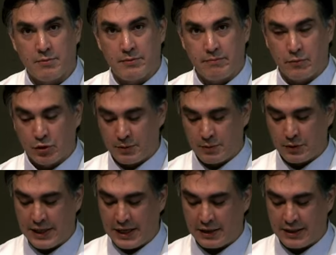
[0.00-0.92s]

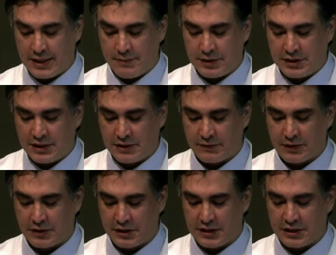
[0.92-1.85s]
multimodality imaging for
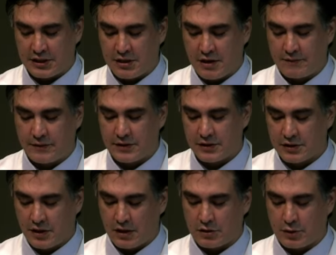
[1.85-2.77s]
the clinician conference
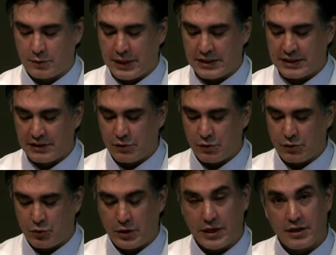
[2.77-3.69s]
October 18th through
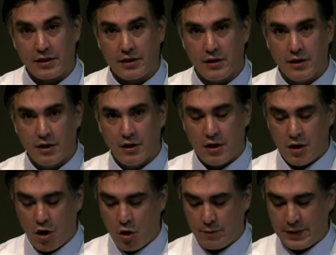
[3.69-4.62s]
20th,
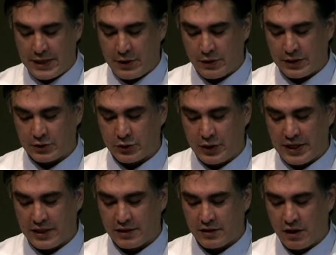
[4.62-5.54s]
open aortic
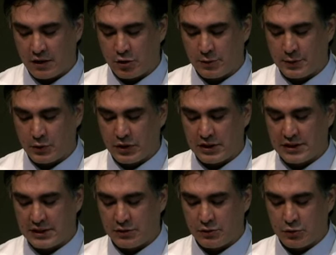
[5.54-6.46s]
training October
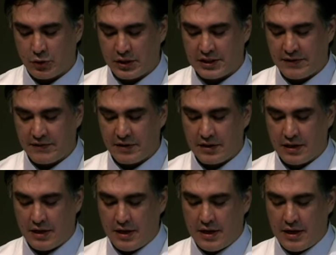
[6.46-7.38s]
26th through 27th,
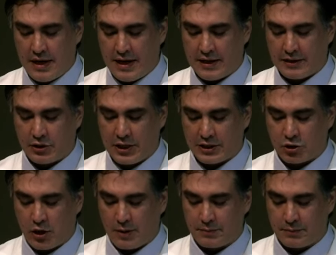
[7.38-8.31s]
and
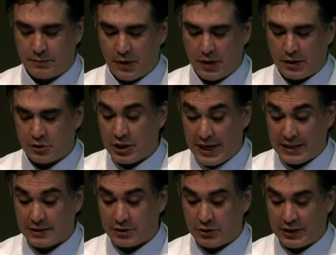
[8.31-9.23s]
transcrop, uh,
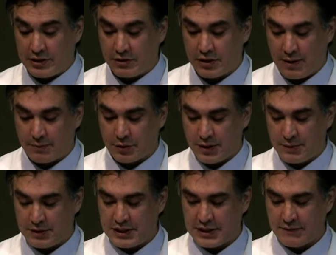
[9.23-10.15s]
transcranial Doppler
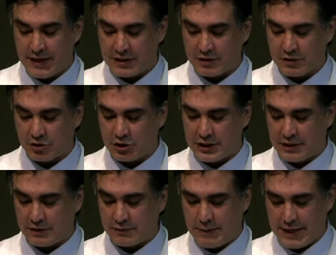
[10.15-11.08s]
imaging and vascular
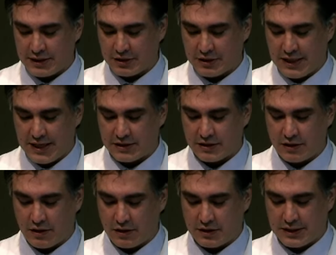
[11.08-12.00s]
ultrasound masterclass
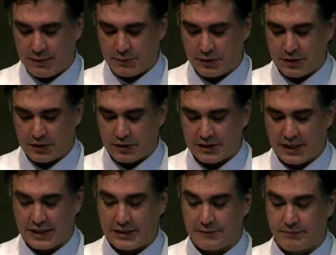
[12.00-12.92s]
on December
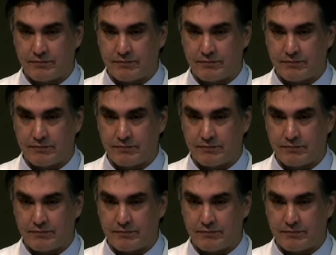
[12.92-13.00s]
2nd.